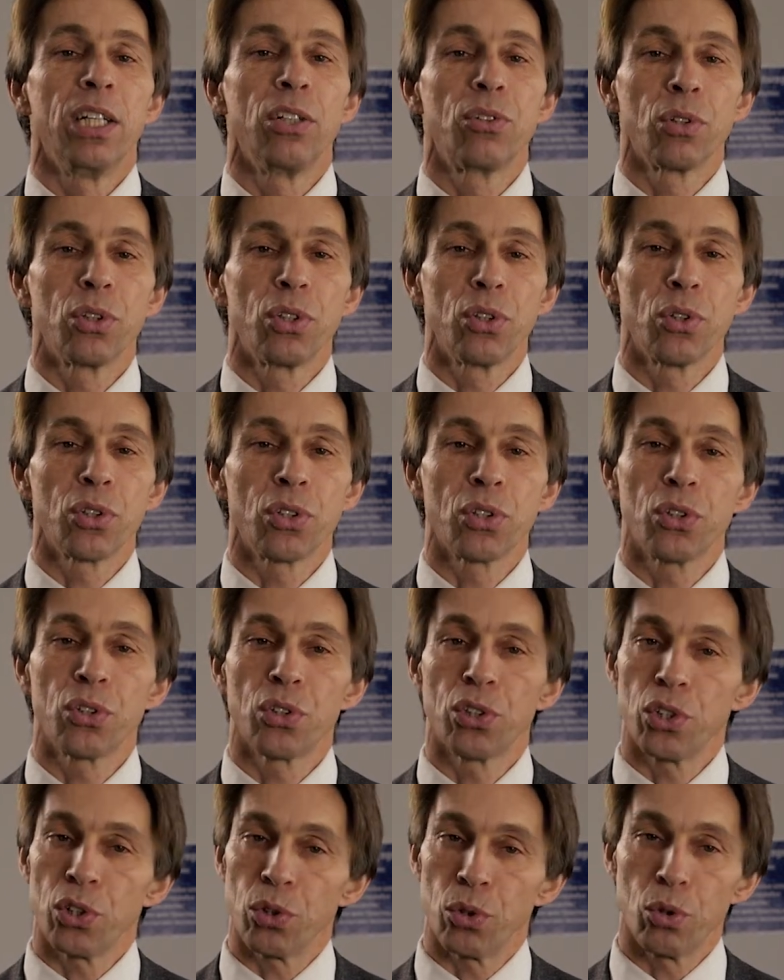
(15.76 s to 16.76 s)
introducing
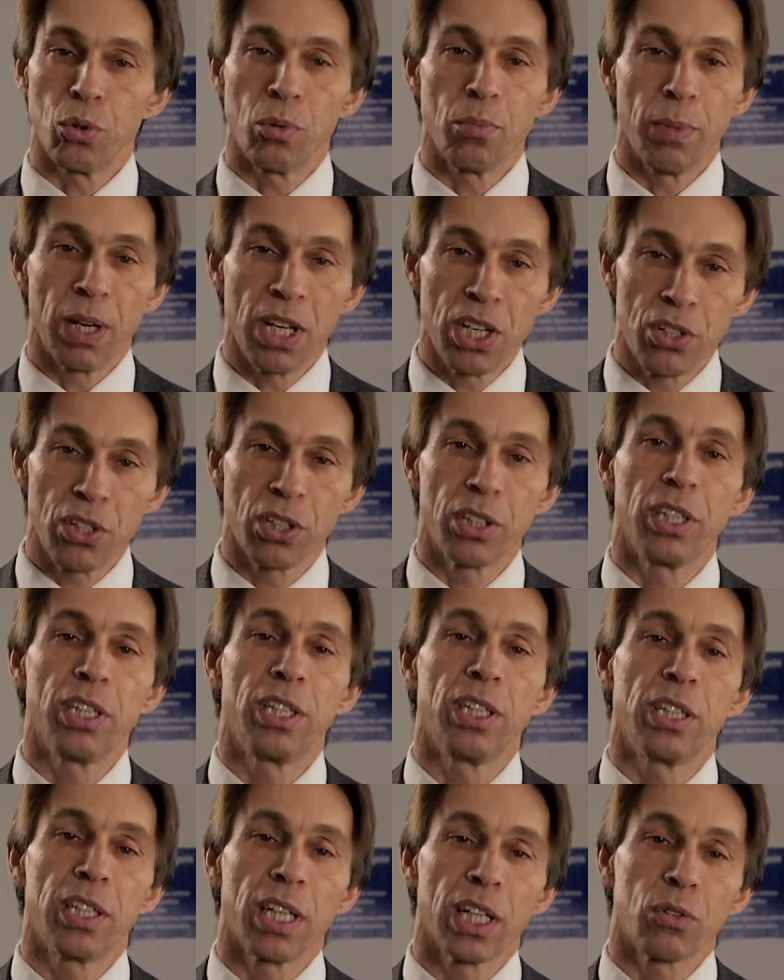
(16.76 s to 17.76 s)
to you major
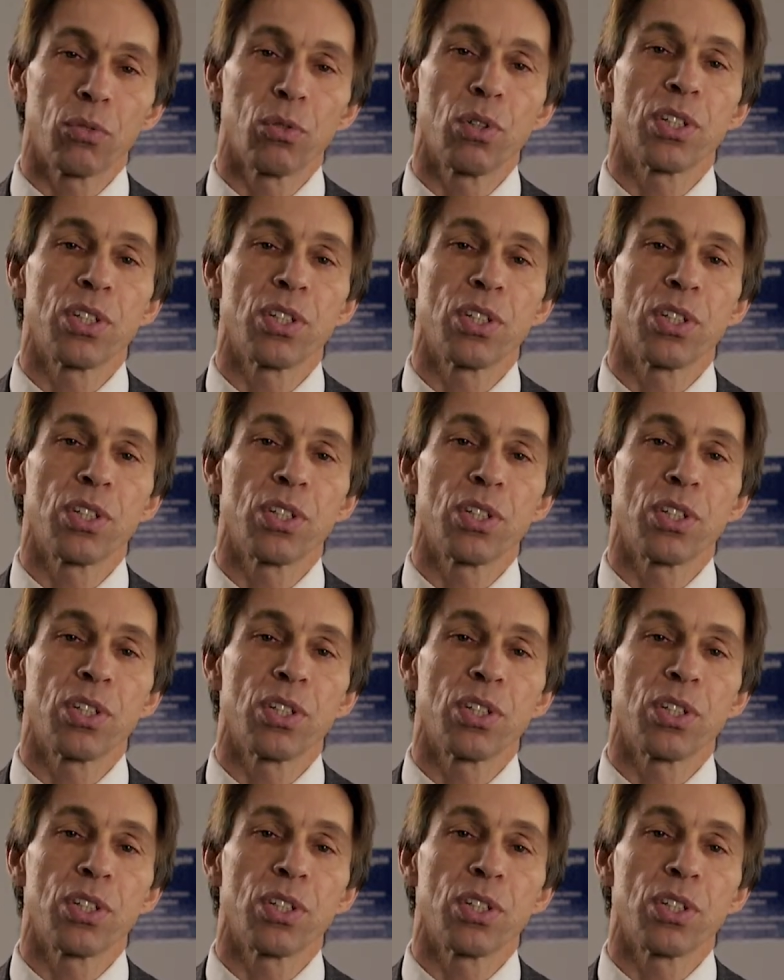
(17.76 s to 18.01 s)
TTTech